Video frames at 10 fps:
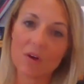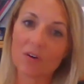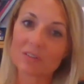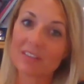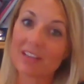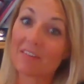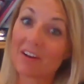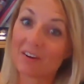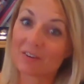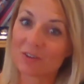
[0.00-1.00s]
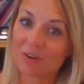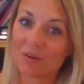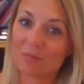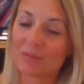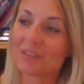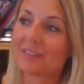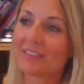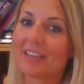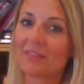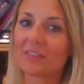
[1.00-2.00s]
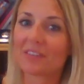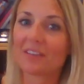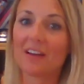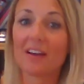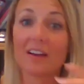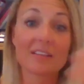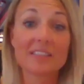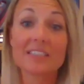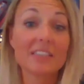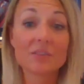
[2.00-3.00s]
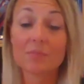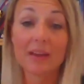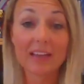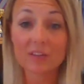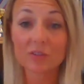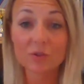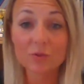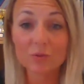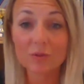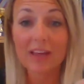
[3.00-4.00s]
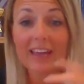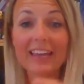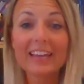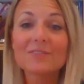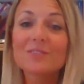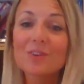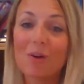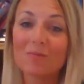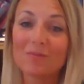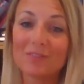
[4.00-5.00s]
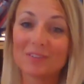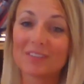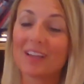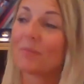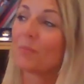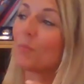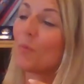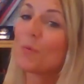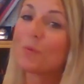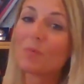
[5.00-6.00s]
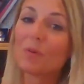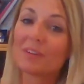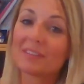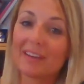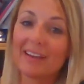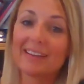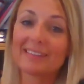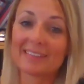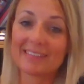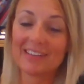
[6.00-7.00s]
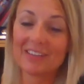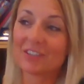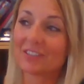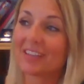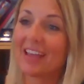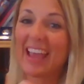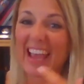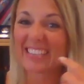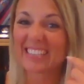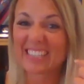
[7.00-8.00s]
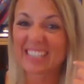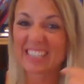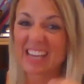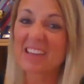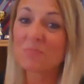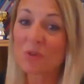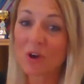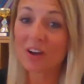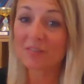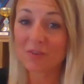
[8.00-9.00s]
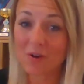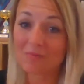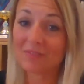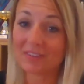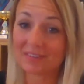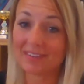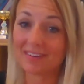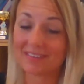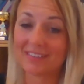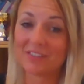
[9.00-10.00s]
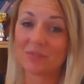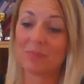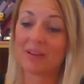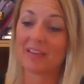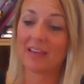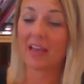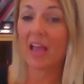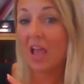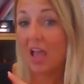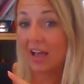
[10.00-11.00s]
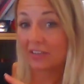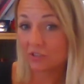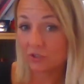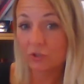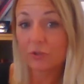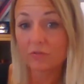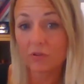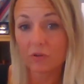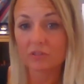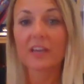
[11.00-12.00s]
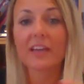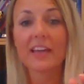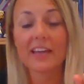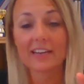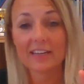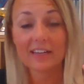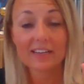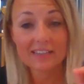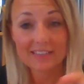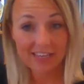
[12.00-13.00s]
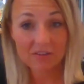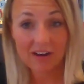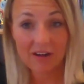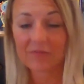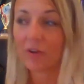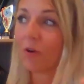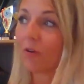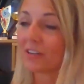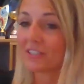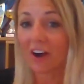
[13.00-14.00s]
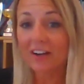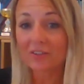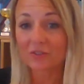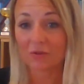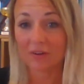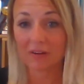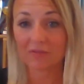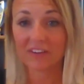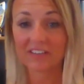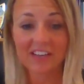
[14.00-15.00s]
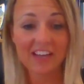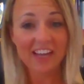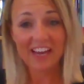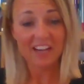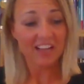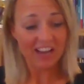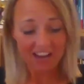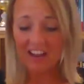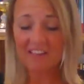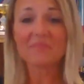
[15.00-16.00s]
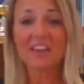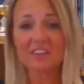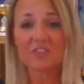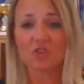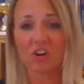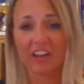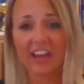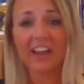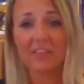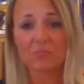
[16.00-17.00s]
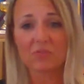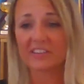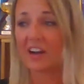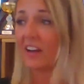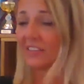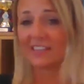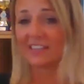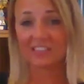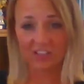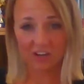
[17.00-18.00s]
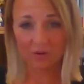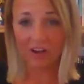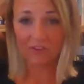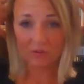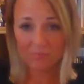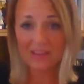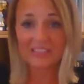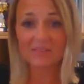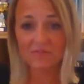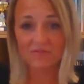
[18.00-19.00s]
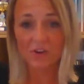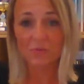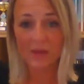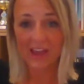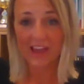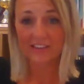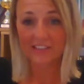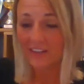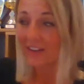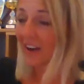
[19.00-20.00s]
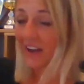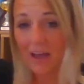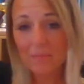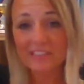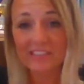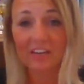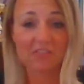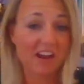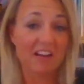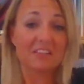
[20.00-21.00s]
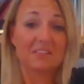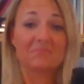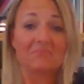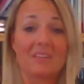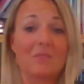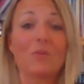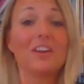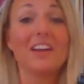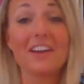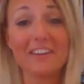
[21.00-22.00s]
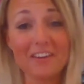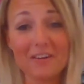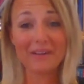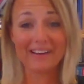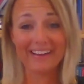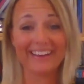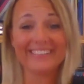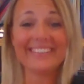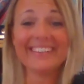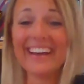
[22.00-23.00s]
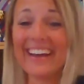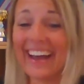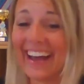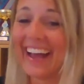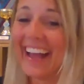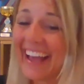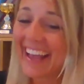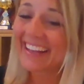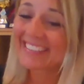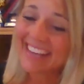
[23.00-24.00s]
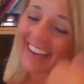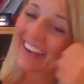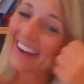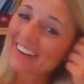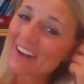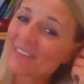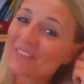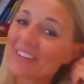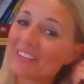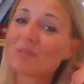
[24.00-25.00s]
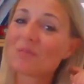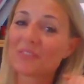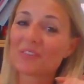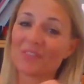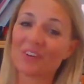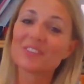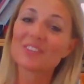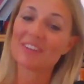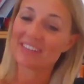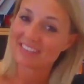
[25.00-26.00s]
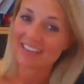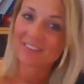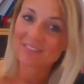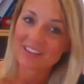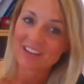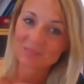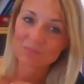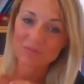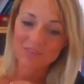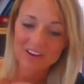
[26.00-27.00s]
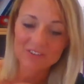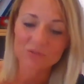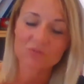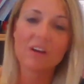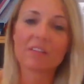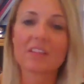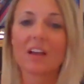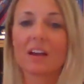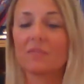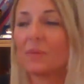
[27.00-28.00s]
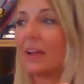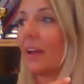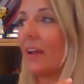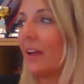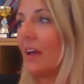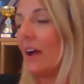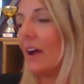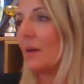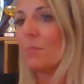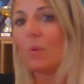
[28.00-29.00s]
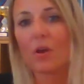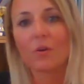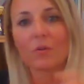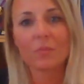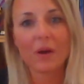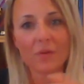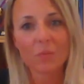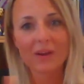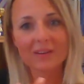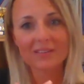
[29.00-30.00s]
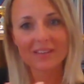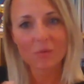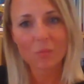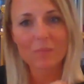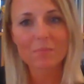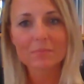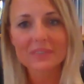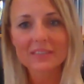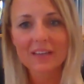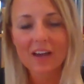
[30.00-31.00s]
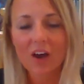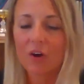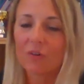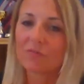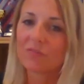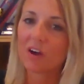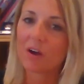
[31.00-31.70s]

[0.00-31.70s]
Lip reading: our celery and our chocolate buttons give us a decision making tool, it gives us confidence. And what we want as leaders and teachers is the same kind of confidence in our decision making as a 2-year-old in a tiger outfit or a dinosaur outfit in a trolley in the bread aisle in Tesco. I've got a massive foam head. I am a T-Rex. What are you going about it? It's that kind of confidence we want to foster in ourselves as professionals, rather than kind of being blown by the winds and the whims of